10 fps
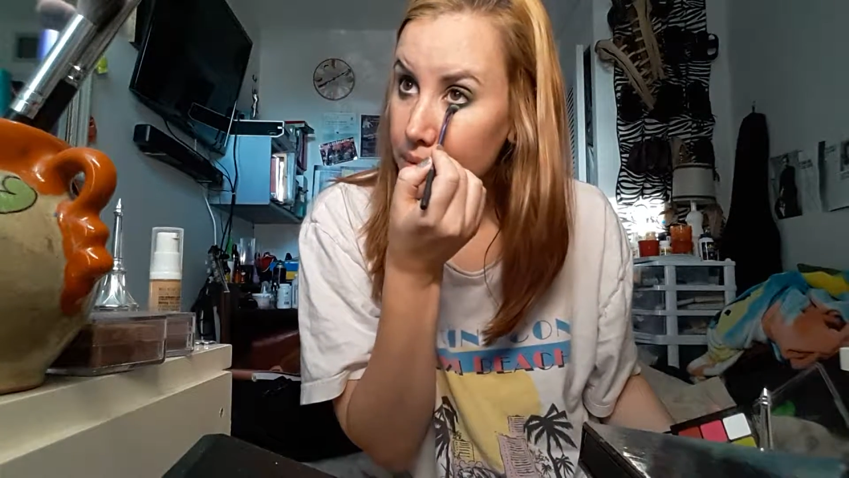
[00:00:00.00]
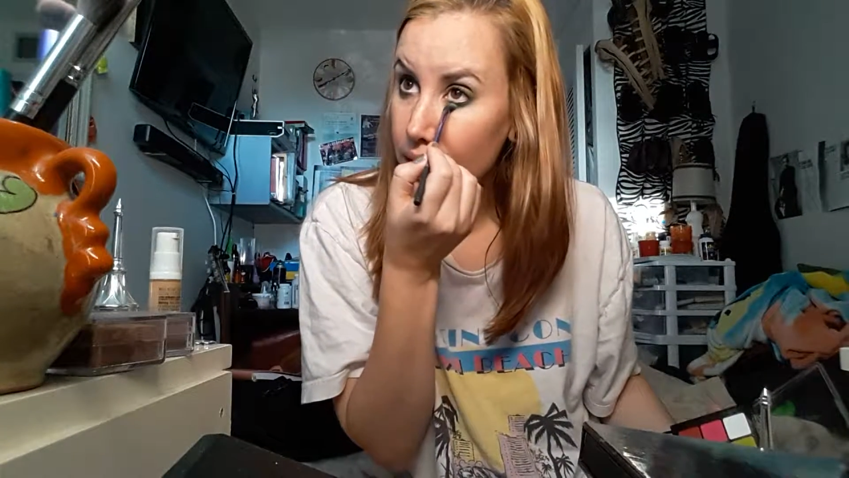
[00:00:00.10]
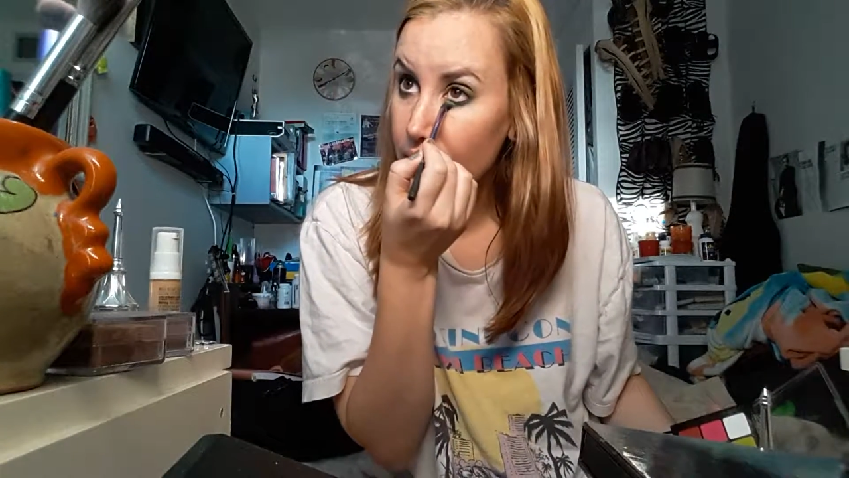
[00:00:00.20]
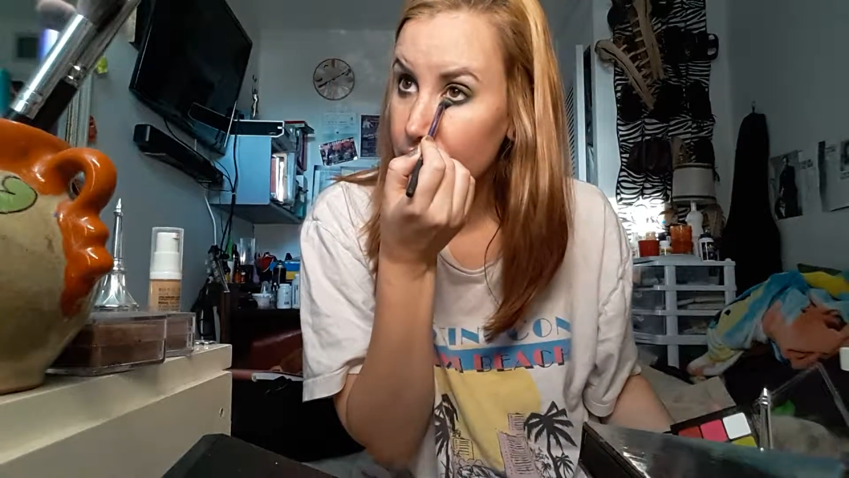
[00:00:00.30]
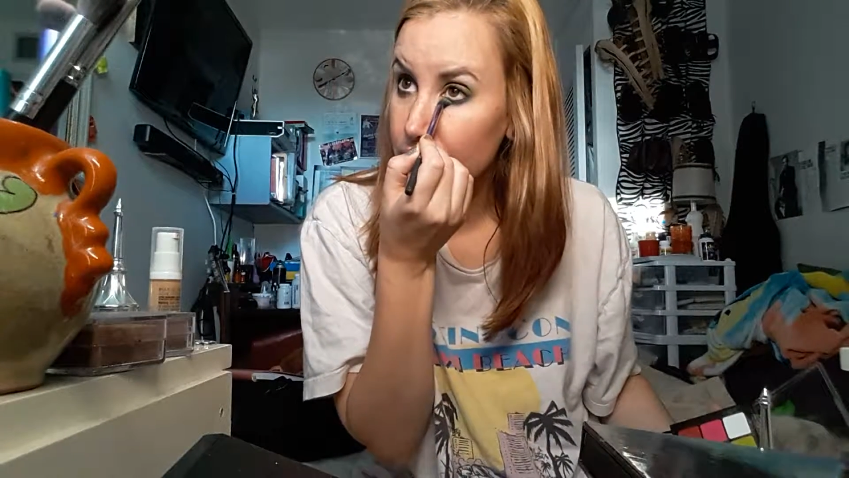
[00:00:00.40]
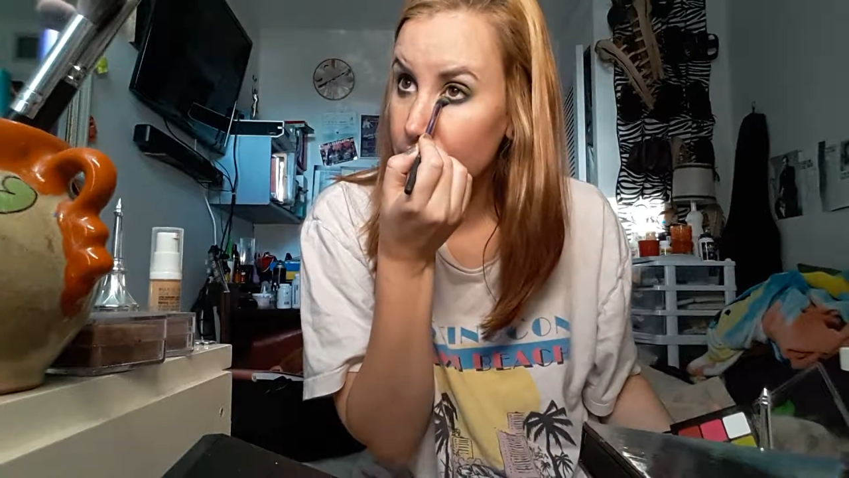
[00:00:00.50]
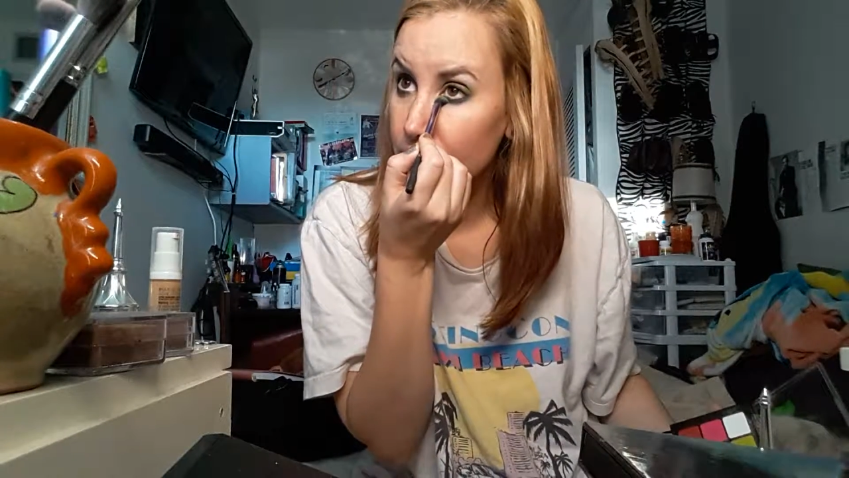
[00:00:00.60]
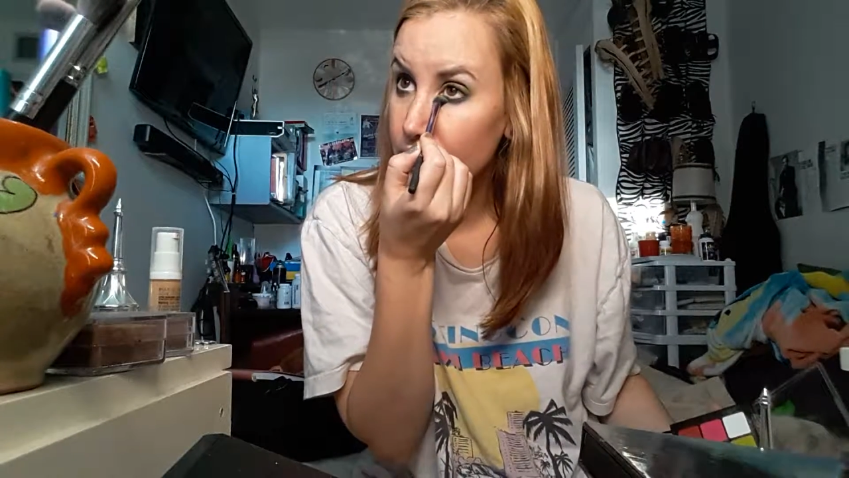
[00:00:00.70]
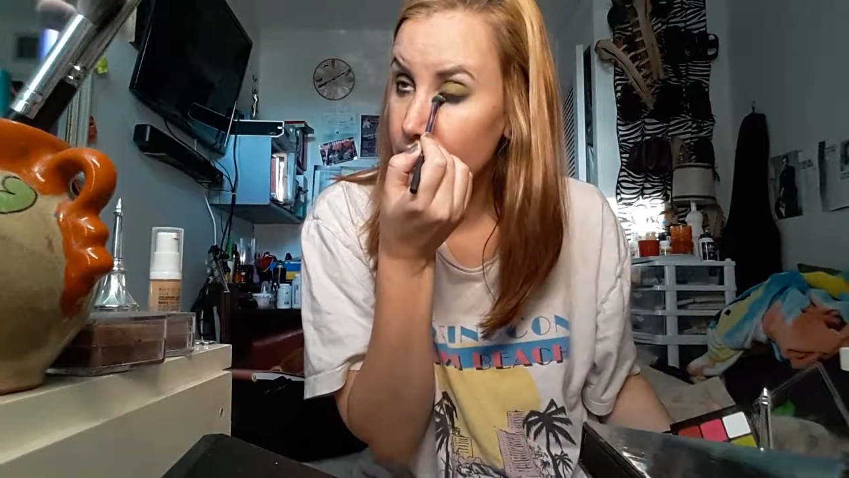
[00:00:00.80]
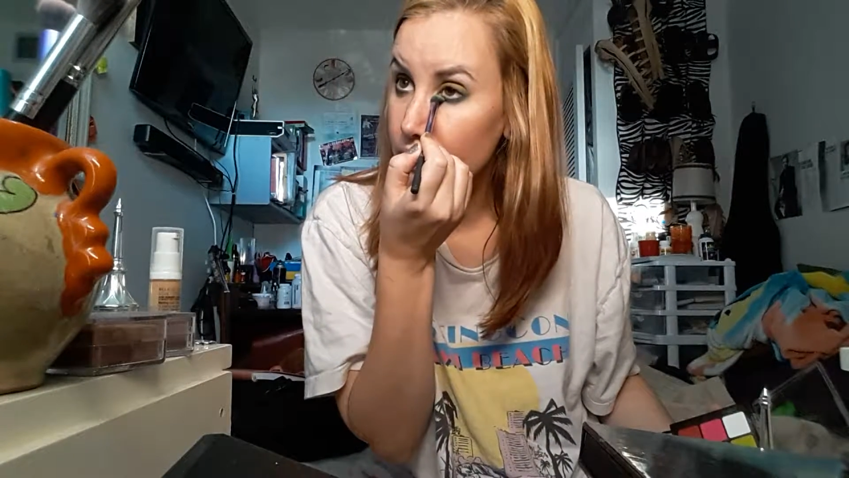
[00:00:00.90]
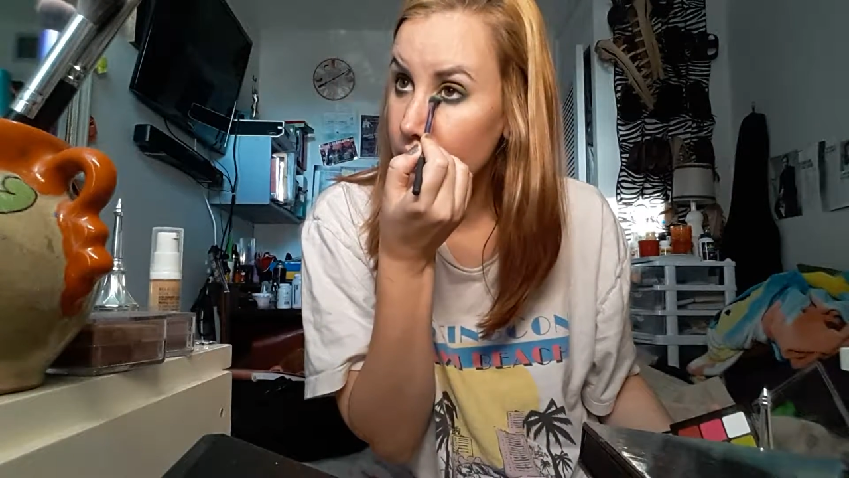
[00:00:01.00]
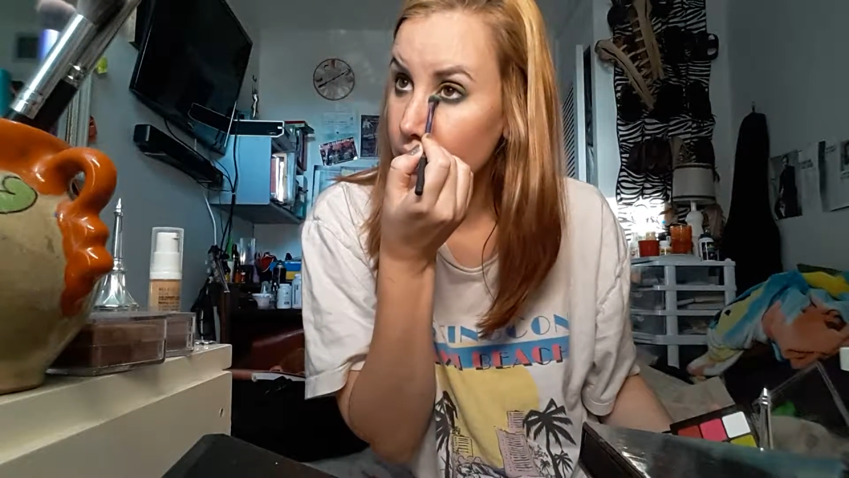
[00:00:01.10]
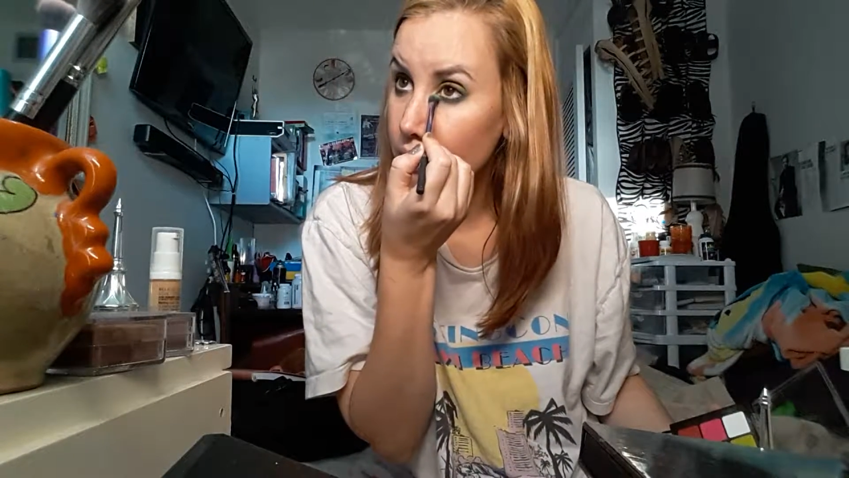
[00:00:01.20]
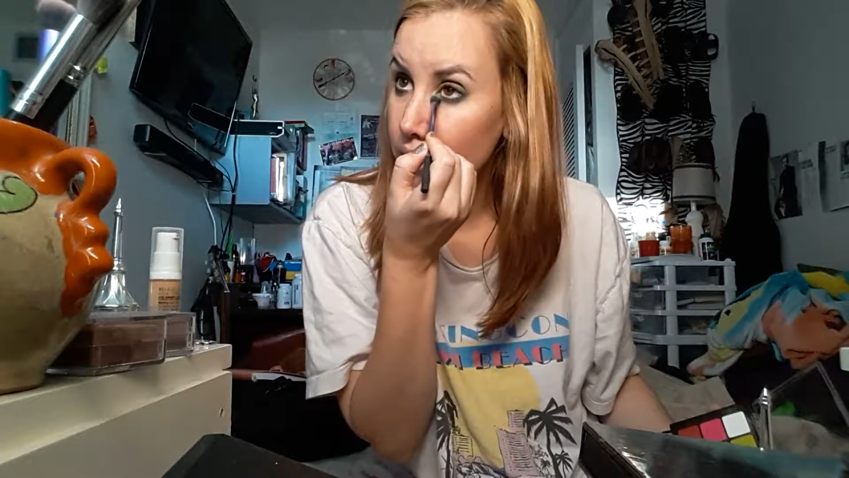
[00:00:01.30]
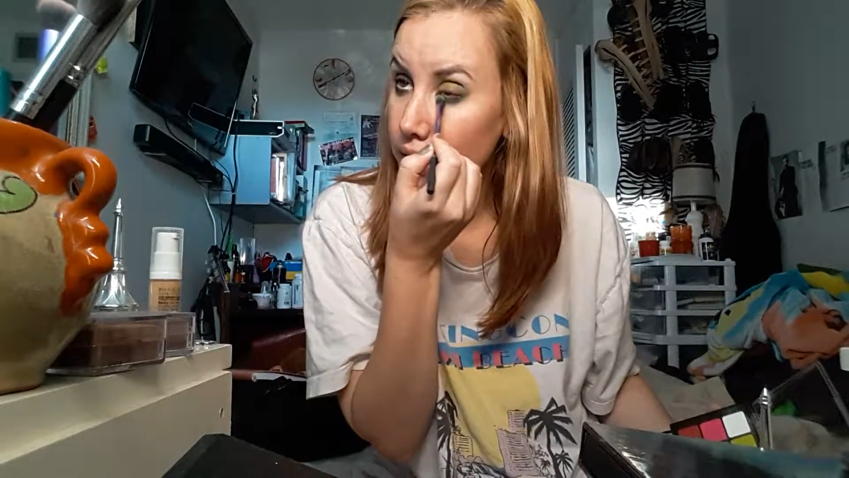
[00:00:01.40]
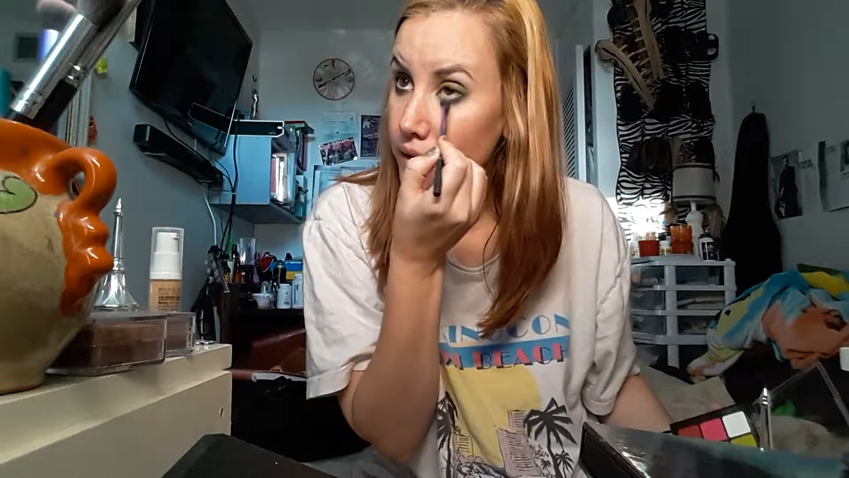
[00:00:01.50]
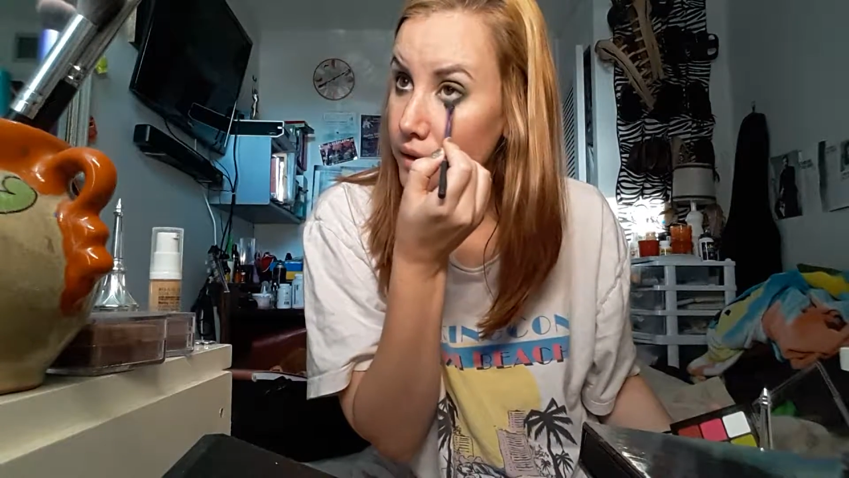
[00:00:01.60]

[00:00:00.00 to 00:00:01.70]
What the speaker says: that underneath real quick.